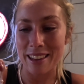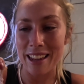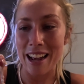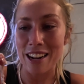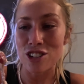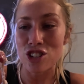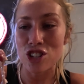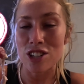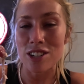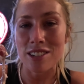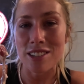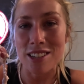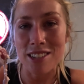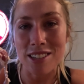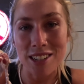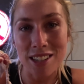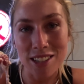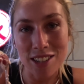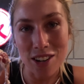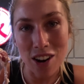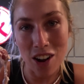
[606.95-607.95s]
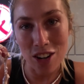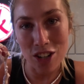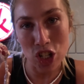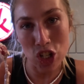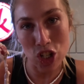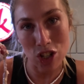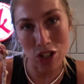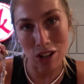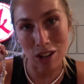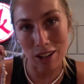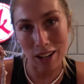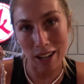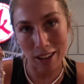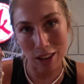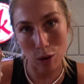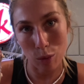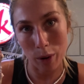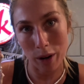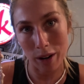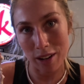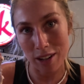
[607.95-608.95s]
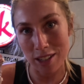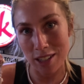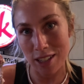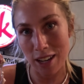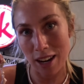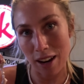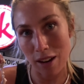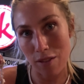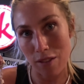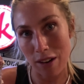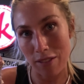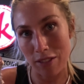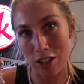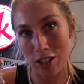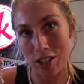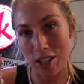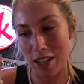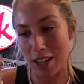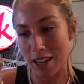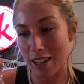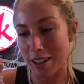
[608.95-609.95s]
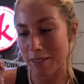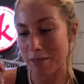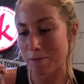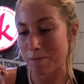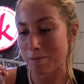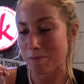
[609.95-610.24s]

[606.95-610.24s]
That just, does this not just look like the weirdest thing you've ever seen?